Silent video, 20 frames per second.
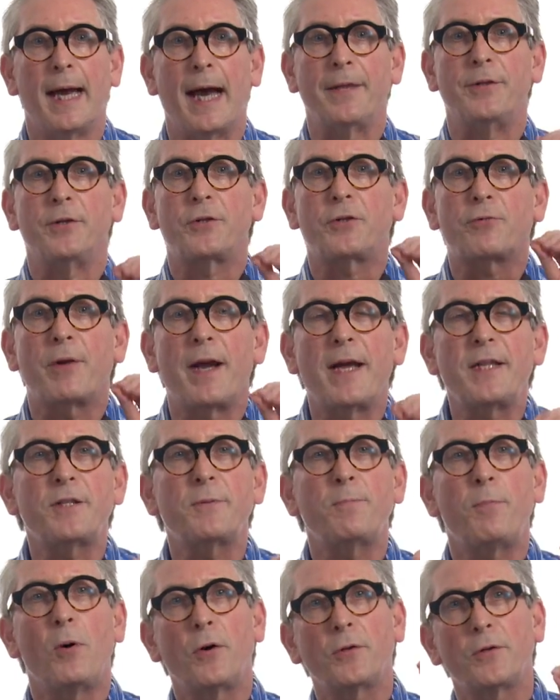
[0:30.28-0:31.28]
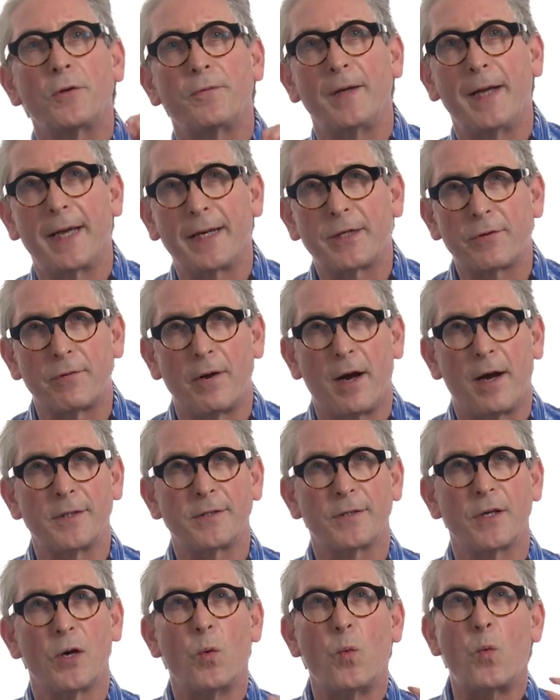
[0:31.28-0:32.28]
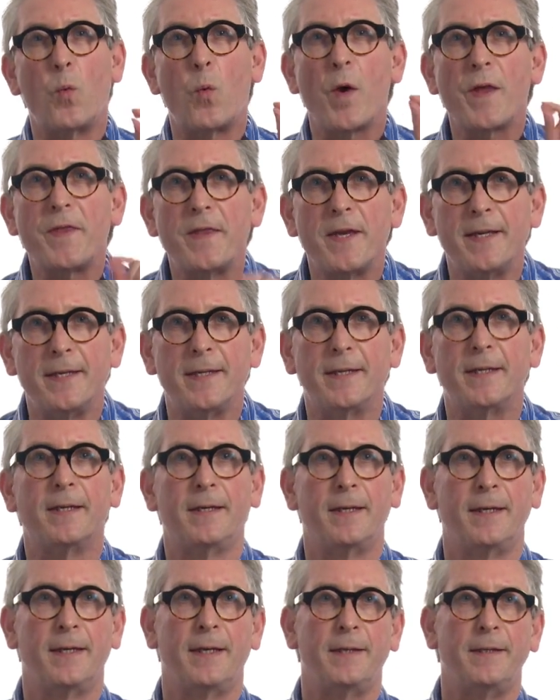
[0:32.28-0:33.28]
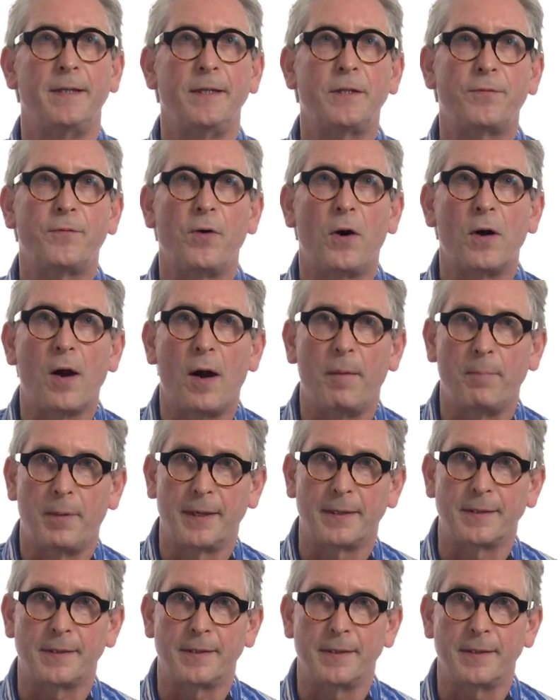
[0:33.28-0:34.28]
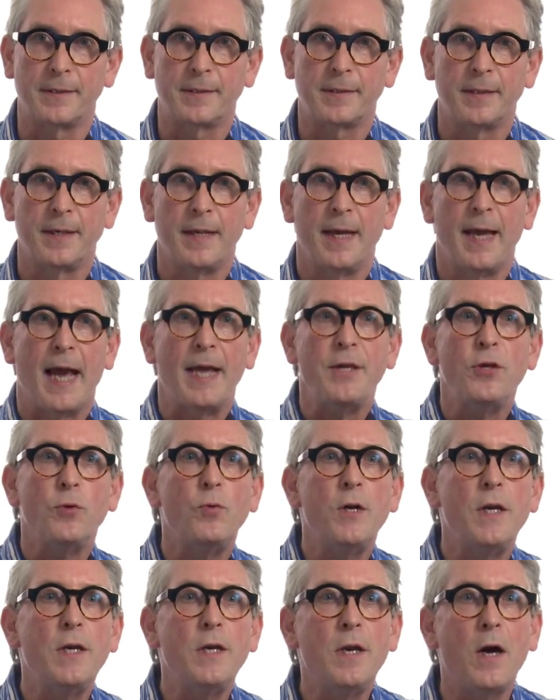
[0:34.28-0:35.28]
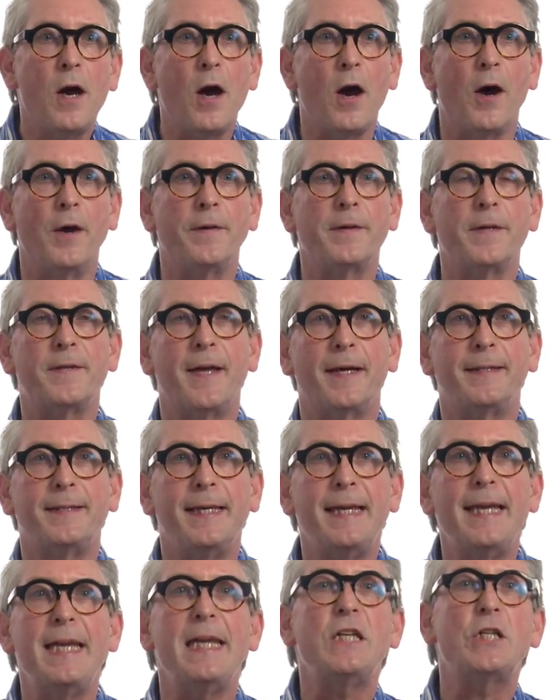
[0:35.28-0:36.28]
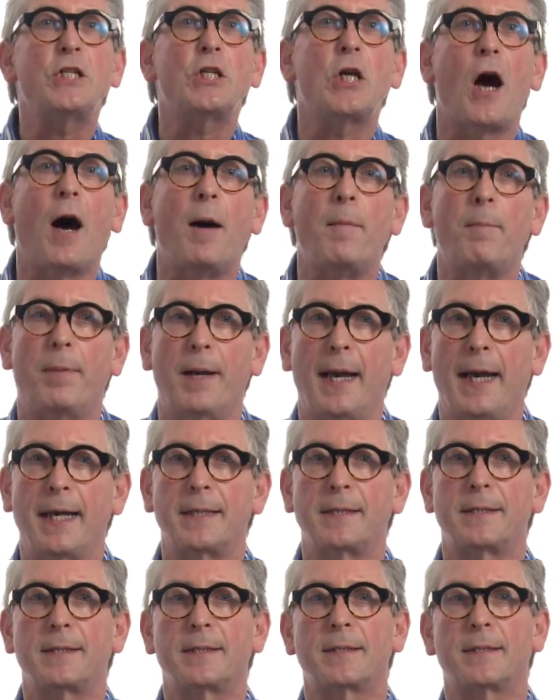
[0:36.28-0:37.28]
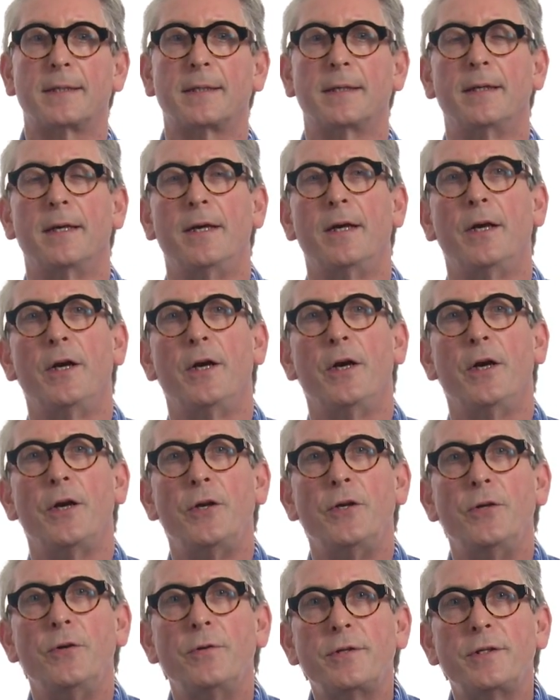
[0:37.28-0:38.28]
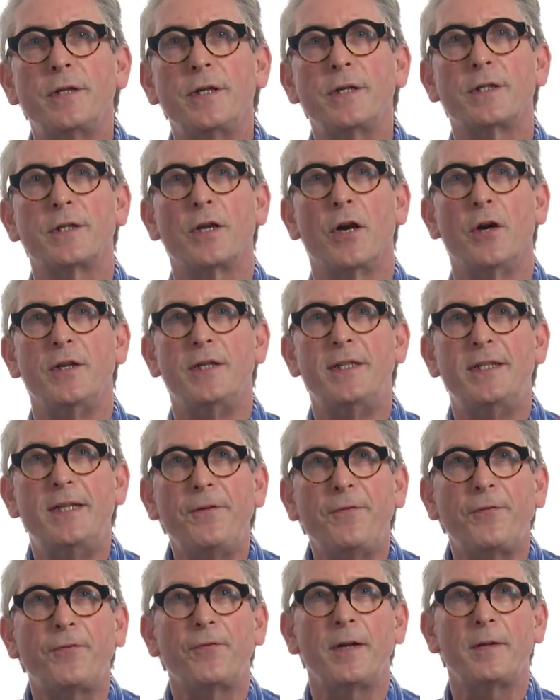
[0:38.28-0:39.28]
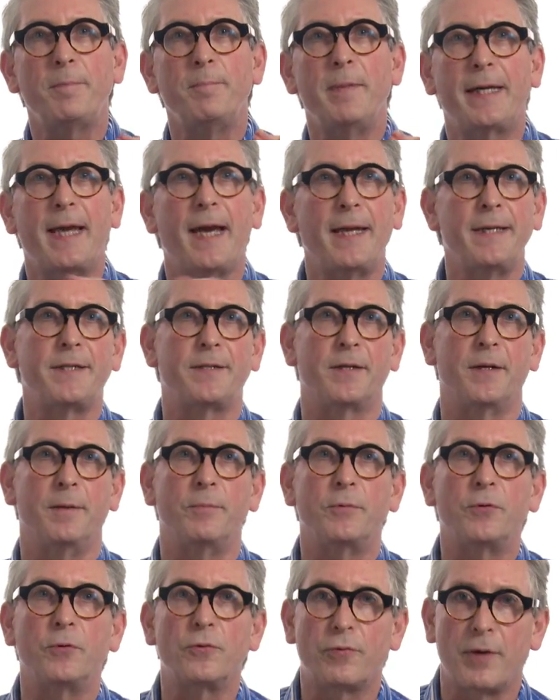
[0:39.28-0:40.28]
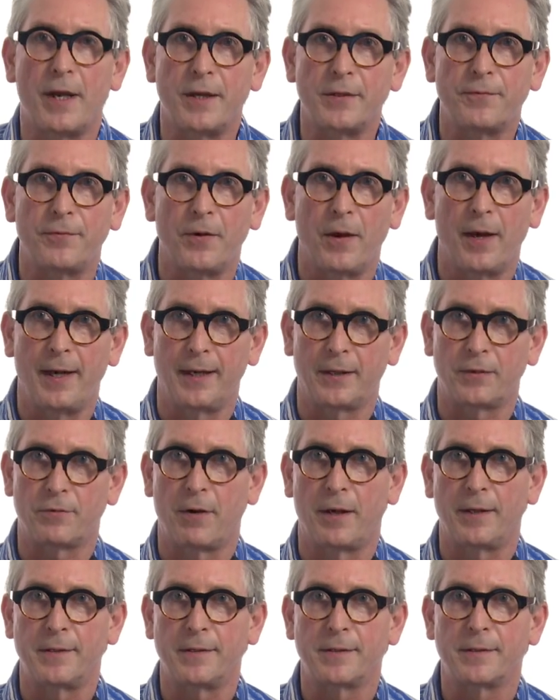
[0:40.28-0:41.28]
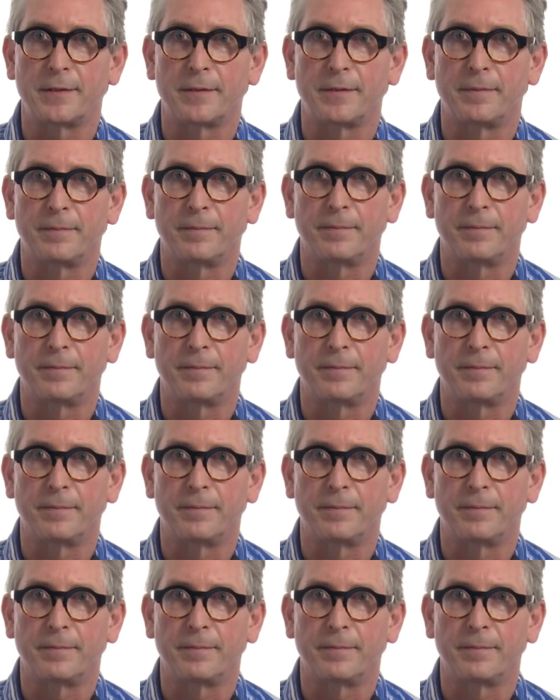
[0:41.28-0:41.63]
at the transport of electrons within these 4 complexes. And you will learn that each complex uses a different mechanism to transfer electrons.